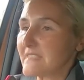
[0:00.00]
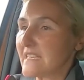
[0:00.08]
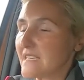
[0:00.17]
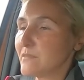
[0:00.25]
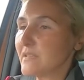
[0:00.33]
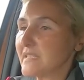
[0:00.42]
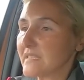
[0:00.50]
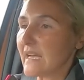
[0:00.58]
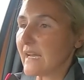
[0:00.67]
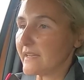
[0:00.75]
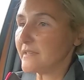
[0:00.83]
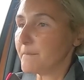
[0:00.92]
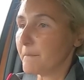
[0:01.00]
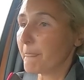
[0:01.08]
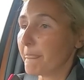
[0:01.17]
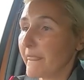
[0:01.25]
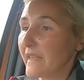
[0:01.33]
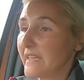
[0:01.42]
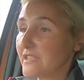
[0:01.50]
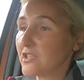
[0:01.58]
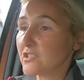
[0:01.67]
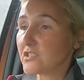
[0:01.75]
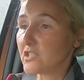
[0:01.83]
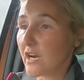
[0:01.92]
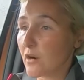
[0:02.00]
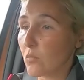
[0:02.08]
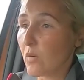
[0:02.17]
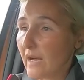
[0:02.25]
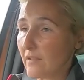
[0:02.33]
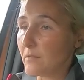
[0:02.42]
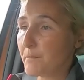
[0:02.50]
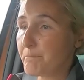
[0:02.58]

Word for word: And I must say, it does tow well.